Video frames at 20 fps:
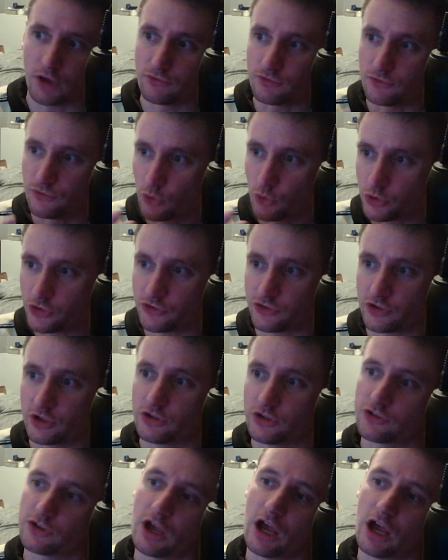
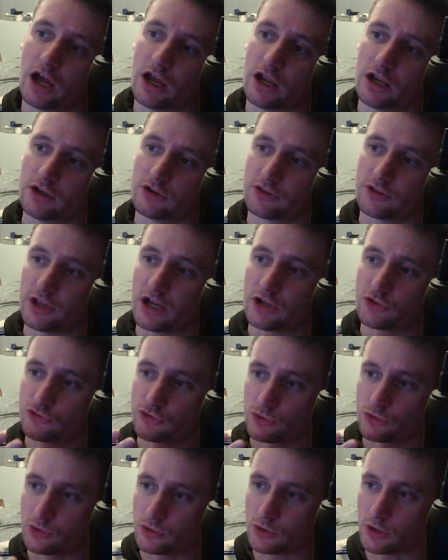voices and the
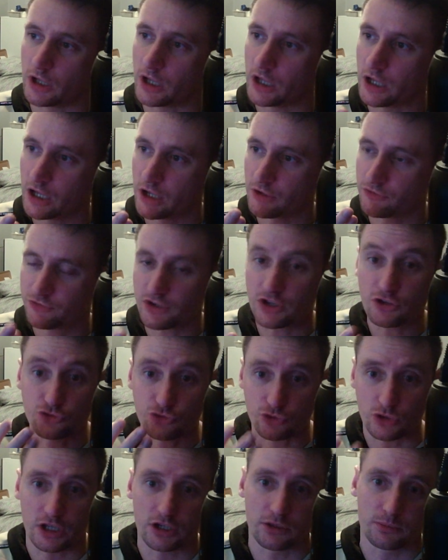actual
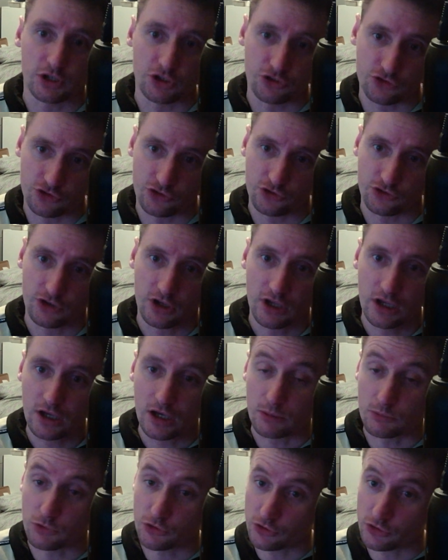facial animations.
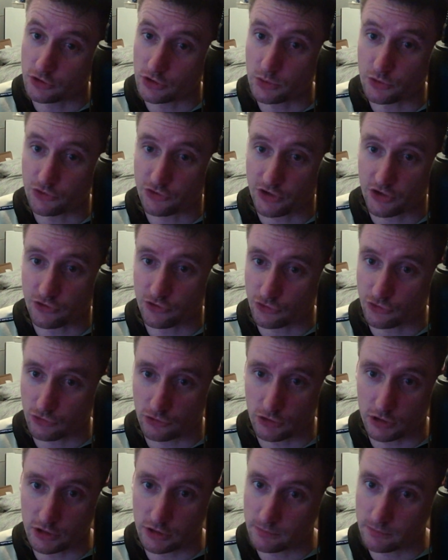I'm looking at you, Assassin's
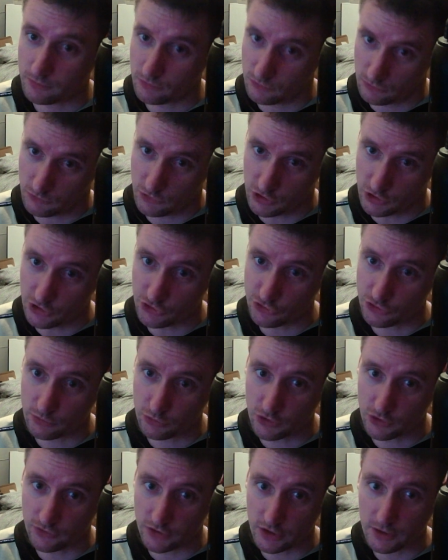Creed, you need to
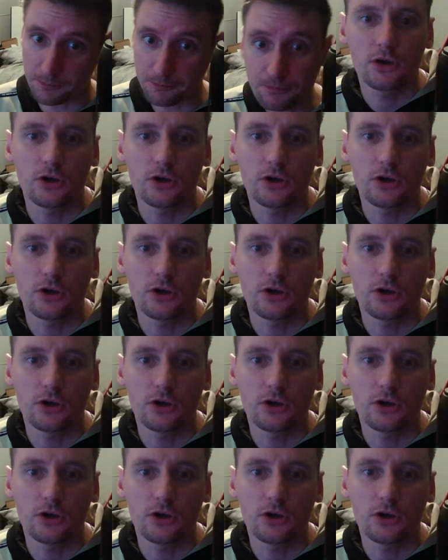improve it.